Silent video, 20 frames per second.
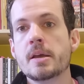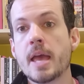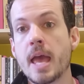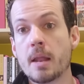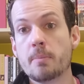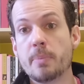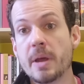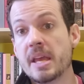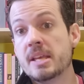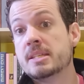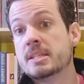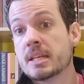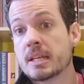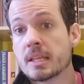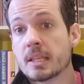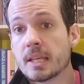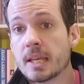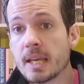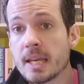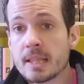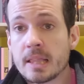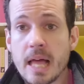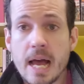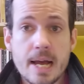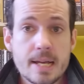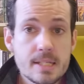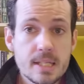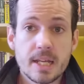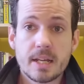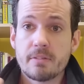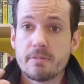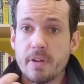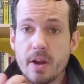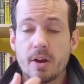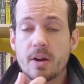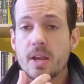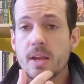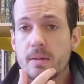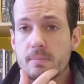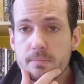And basically it lies like a
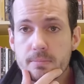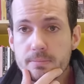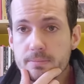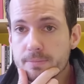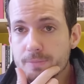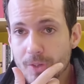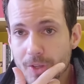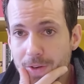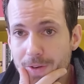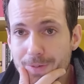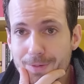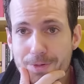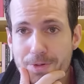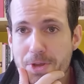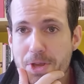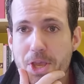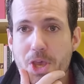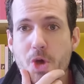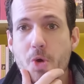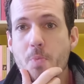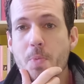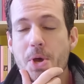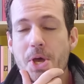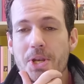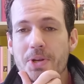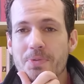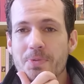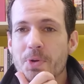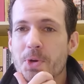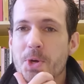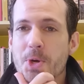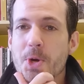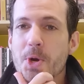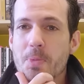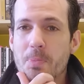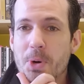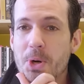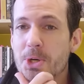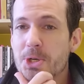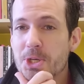very human
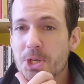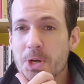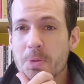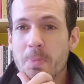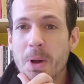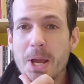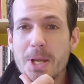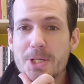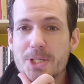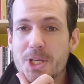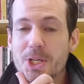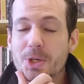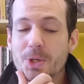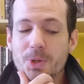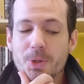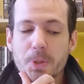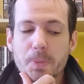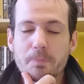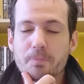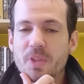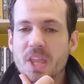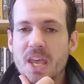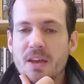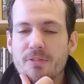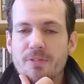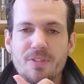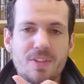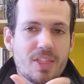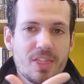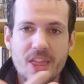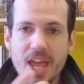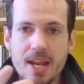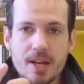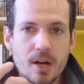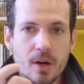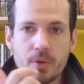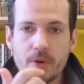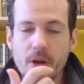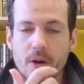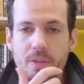person might do if they
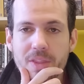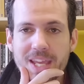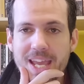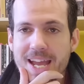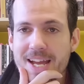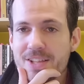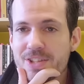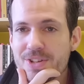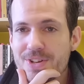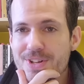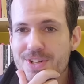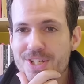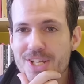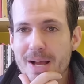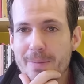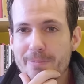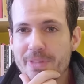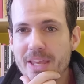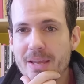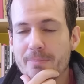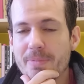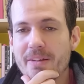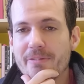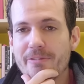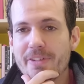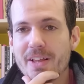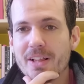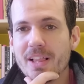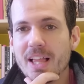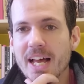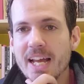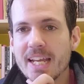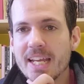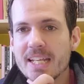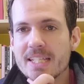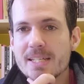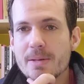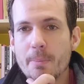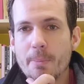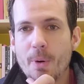don't know the answer to something but feel like
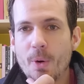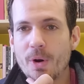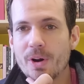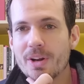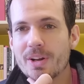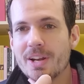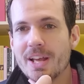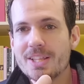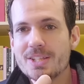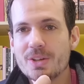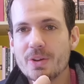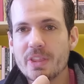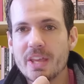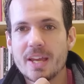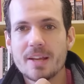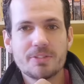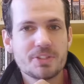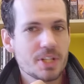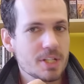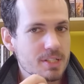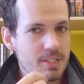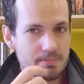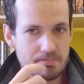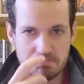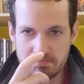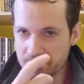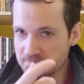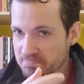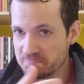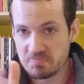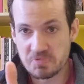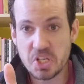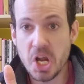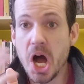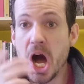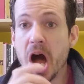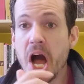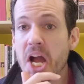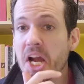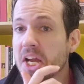it's important, and so they'll just
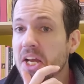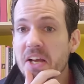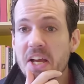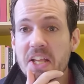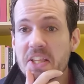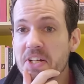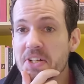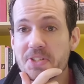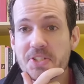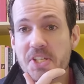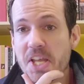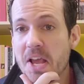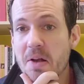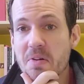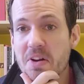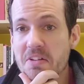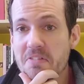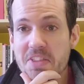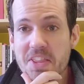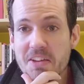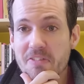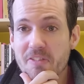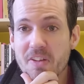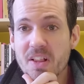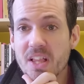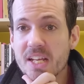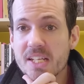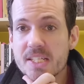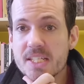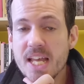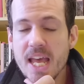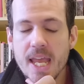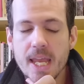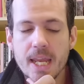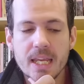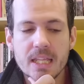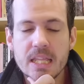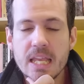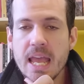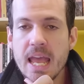talk and they'll say whatever they feel like
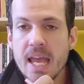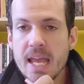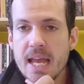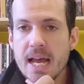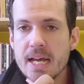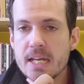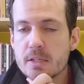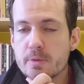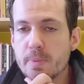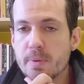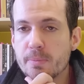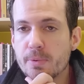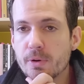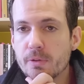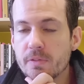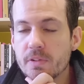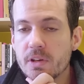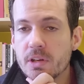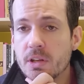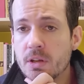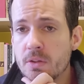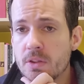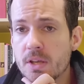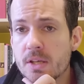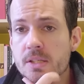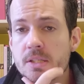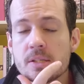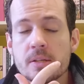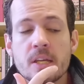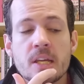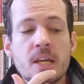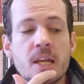saying, and the AI has been proven to do this.